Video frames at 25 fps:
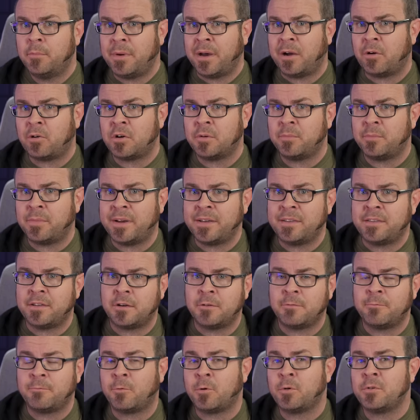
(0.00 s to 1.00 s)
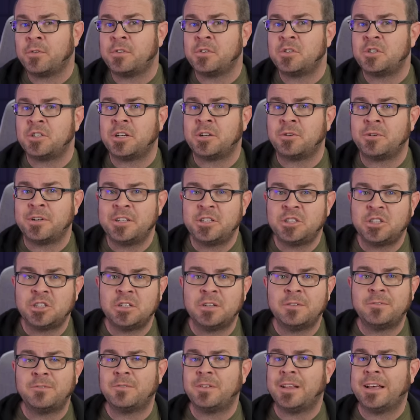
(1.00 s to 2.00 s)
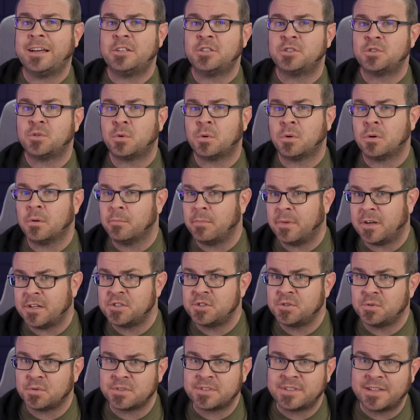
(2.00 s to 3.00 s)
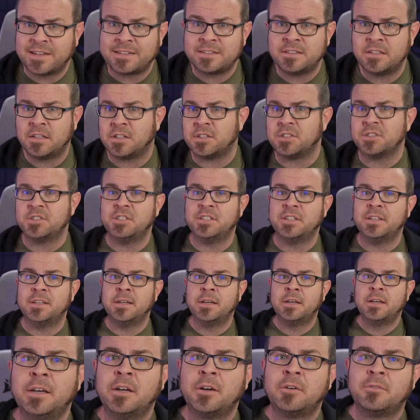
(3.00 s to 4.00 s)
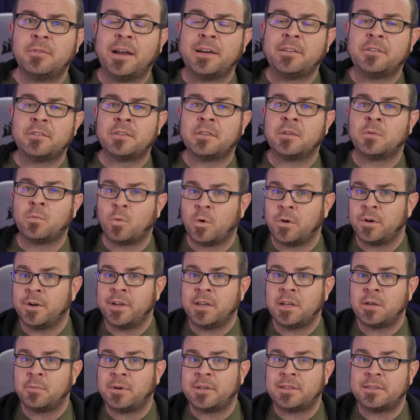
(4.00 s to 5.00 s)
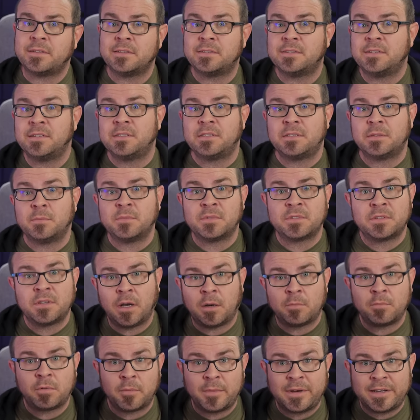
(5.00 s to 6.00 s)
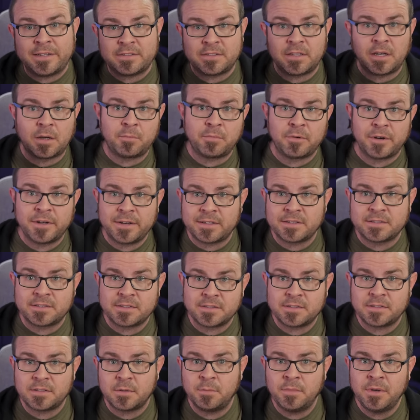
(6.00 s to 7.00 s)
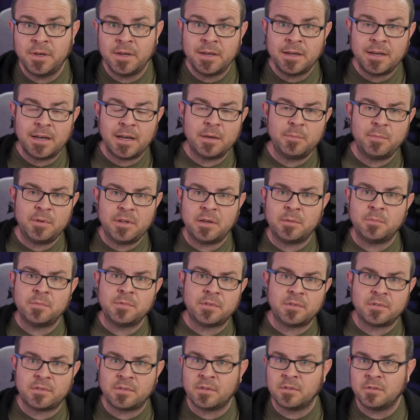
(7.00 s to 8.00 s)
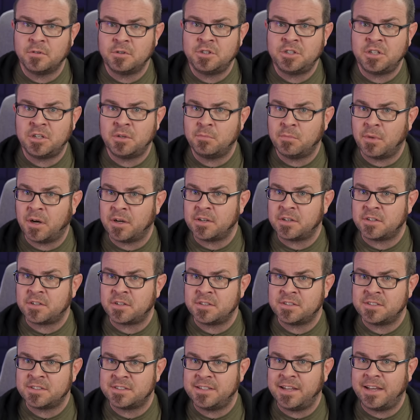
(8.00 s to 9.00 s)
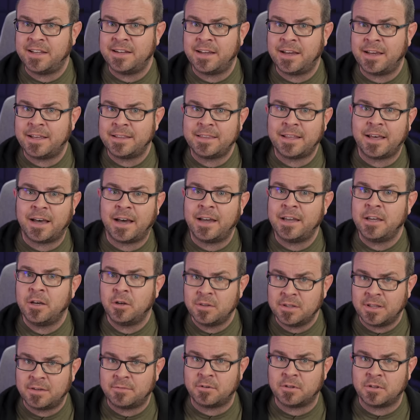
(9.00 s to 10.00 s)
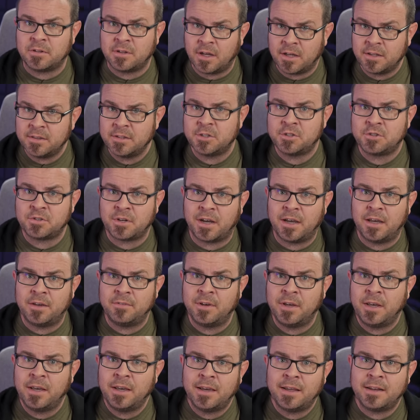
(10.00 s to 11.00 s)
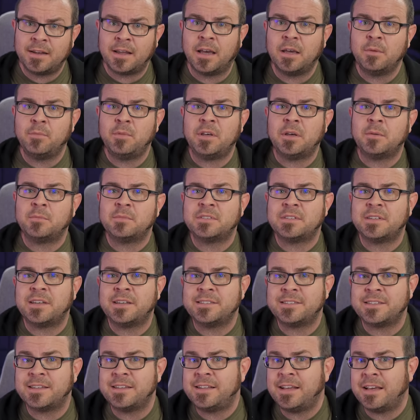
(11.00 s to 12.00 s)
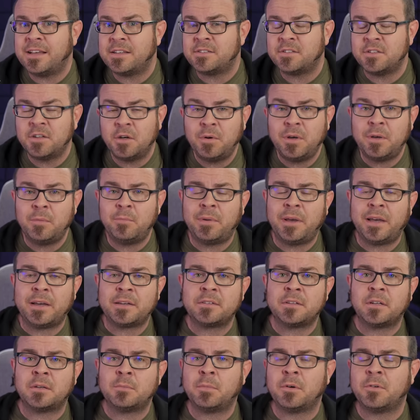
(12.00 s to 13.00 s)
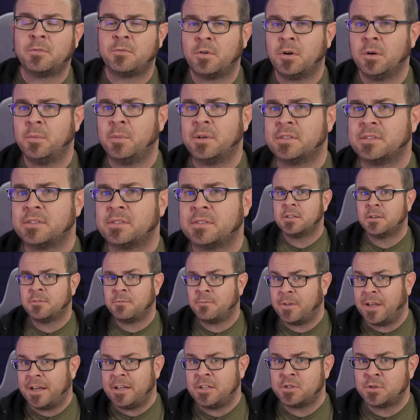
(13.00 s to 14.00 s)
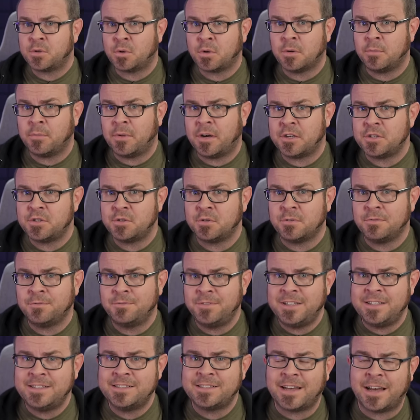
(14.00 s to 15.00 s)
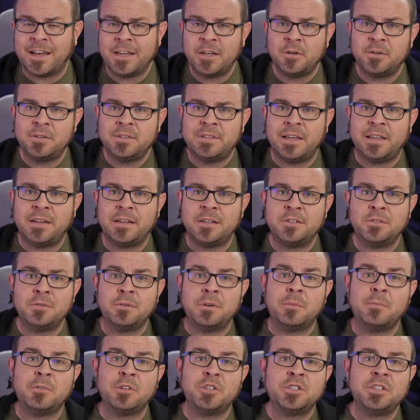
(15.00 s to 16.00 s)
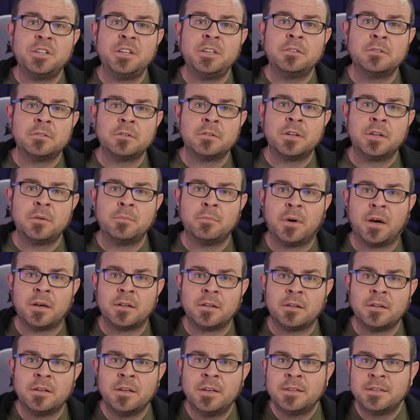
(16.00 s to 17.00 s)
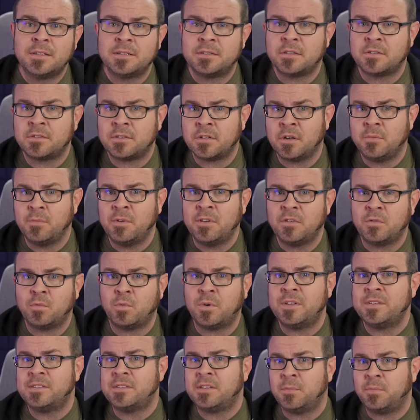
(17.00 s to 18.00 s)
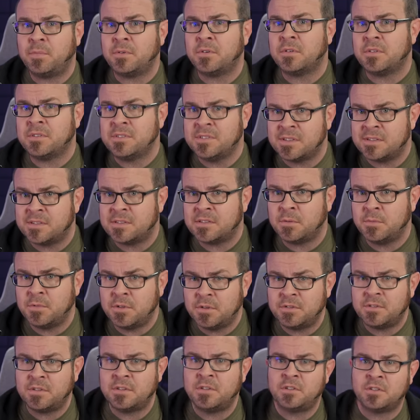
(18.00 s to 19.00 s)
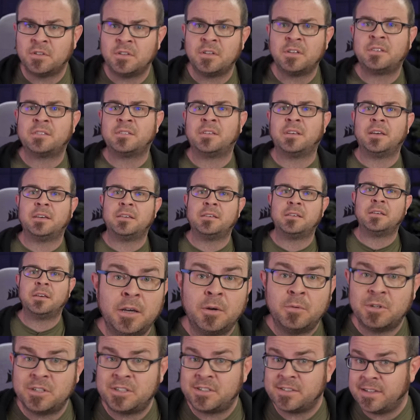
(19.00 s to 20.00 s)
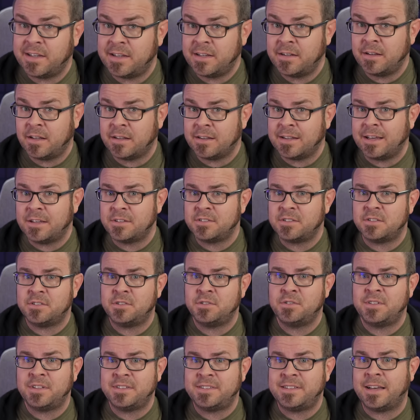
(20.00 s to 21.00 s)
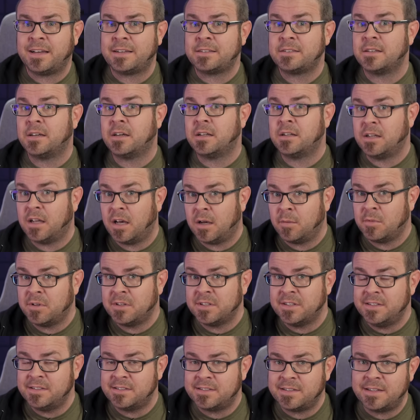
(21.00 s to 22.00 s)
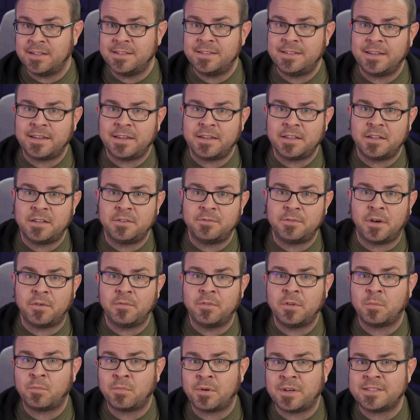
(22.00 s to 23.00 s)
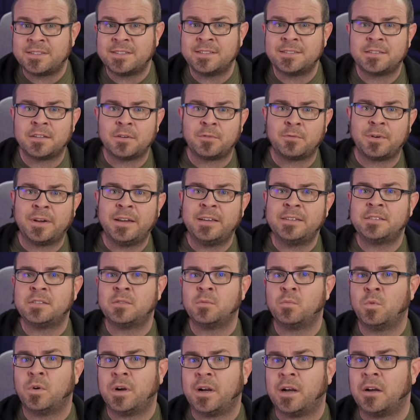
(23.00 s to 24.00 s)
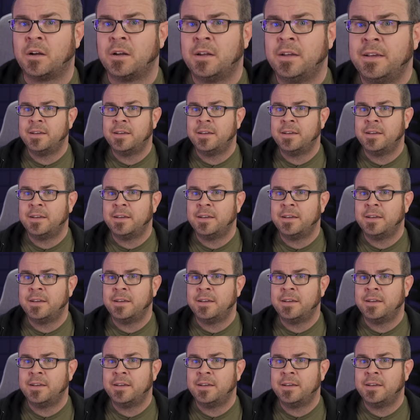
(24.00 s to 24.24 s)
powered by their 4th-generation FlashCore module technology. Rather than worrying about the system's compromised operating system, IBM's solution monitors data at the I/O level on the drive, and IBM says it has no impact on performance. The FlashCore module feeds I/O data to a machine learning model that determines what typical system usage looks like, which then allows it to detect anomalies indicative of the presence of ransomware.